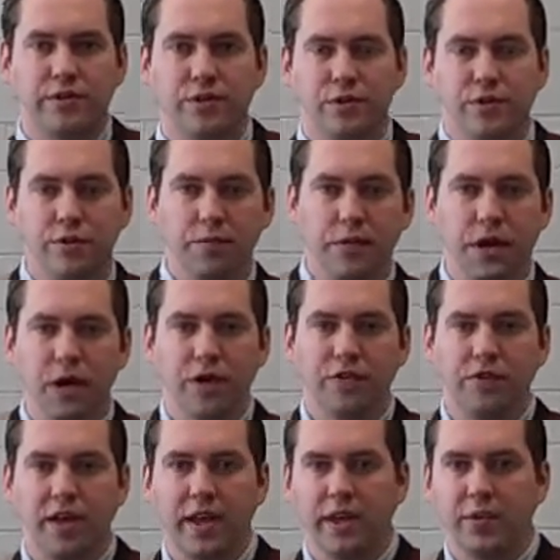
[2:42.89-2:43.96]
2 of them
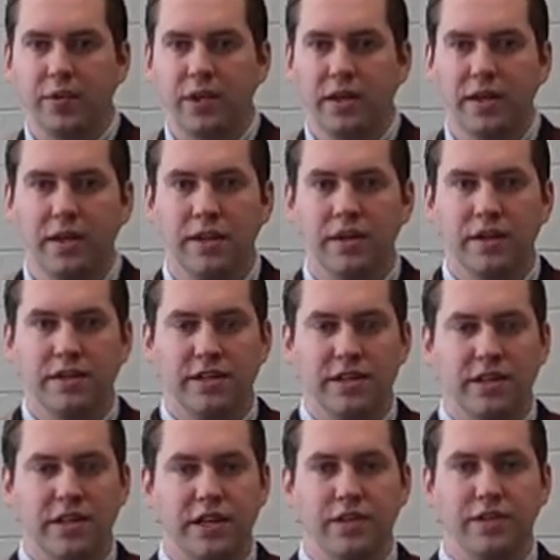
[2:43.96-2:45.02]
cause equity to
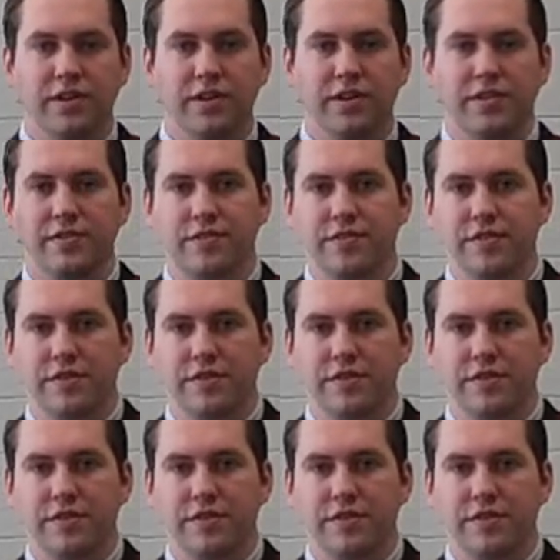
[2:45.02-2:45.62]
decrease.